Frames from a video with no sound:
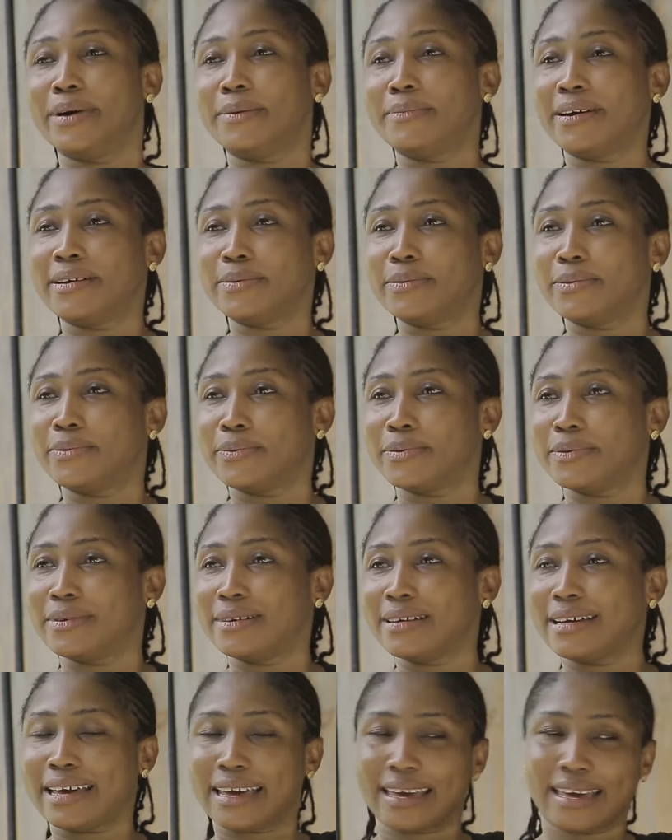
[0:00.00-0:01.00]
Mama.
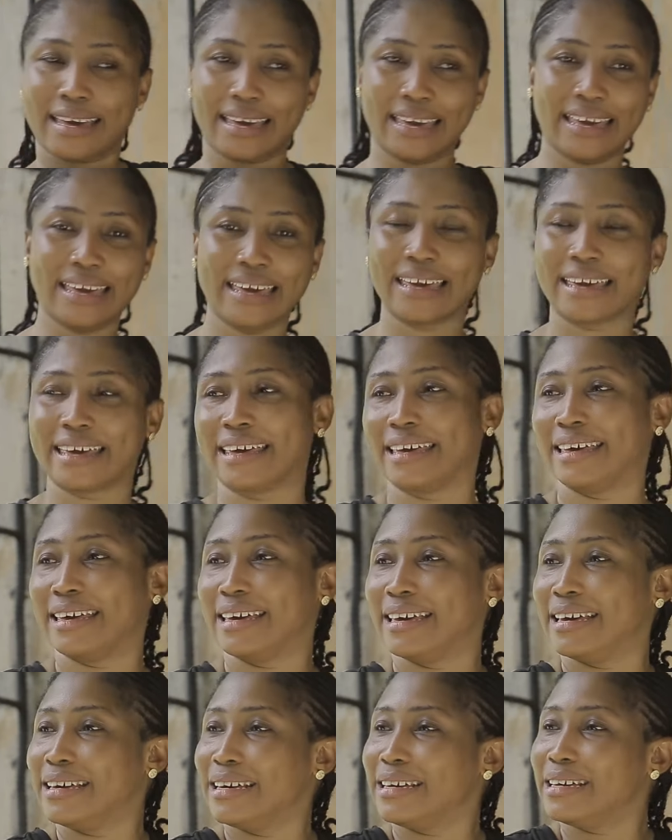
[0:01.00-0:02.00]
Hey.
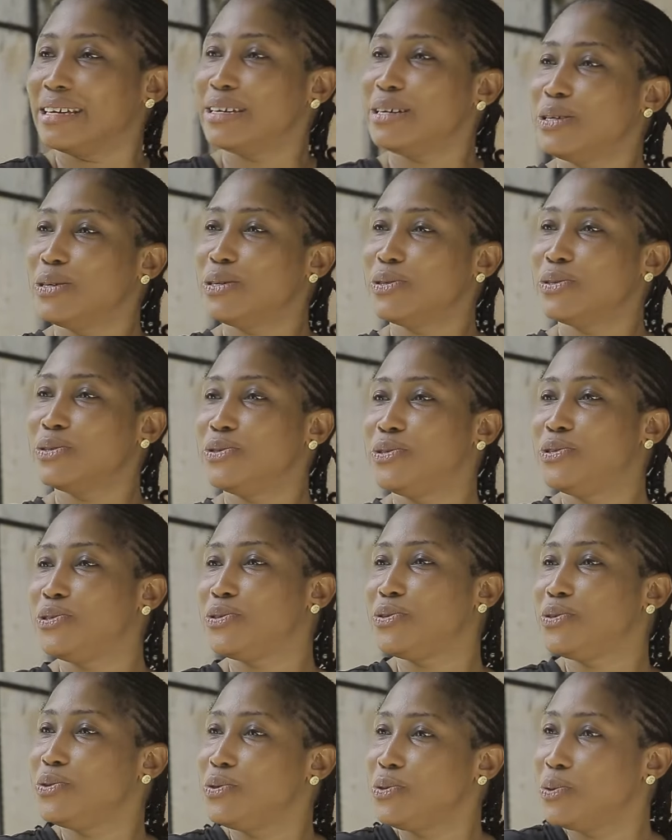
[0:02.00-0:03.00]

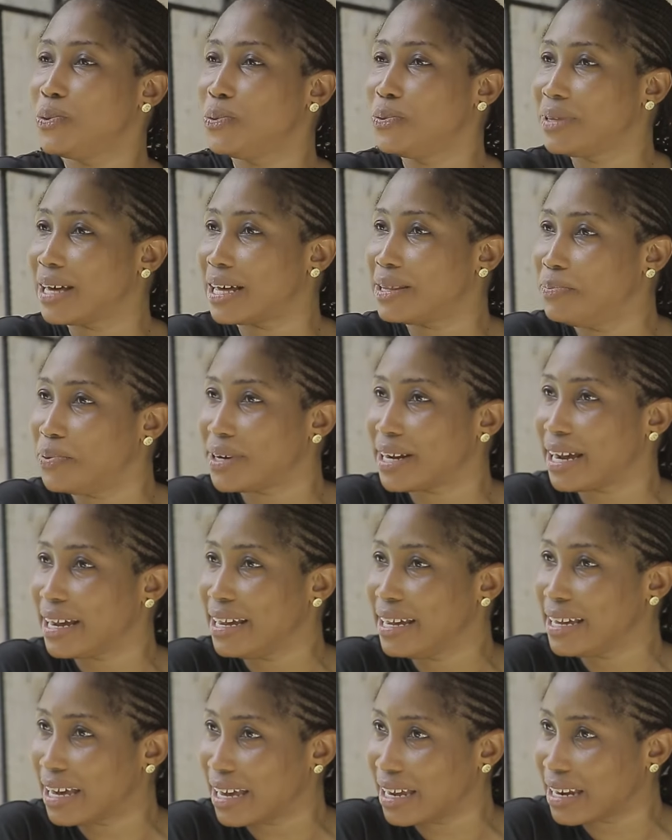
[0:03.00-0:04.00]
Do you know that Brother
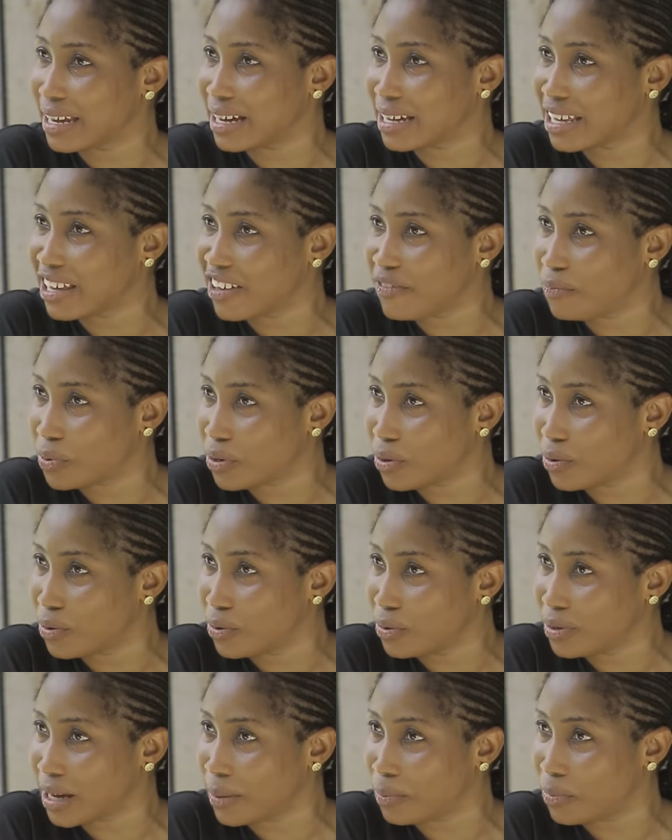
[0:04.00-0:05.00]
Ikenna gave Brother
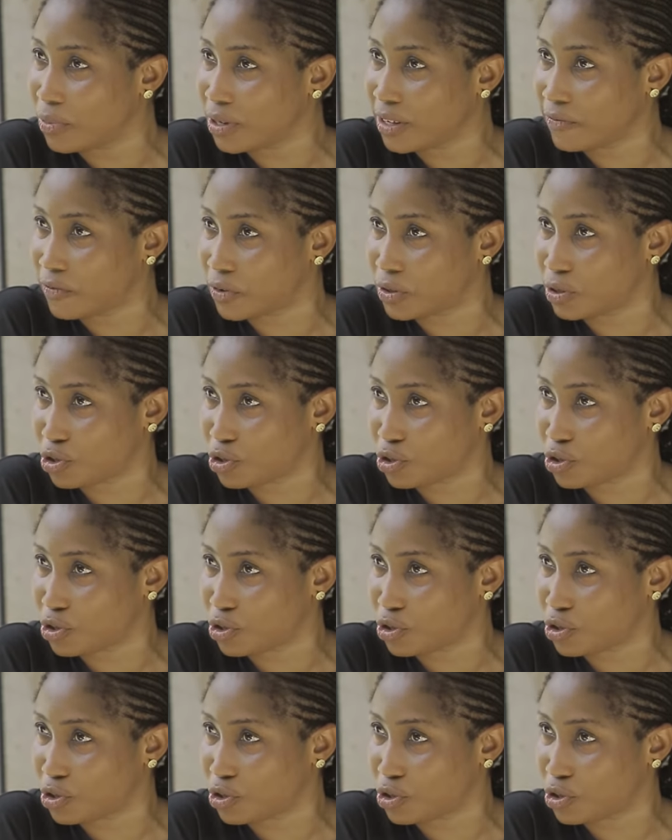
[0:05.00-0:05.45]
Ogona money for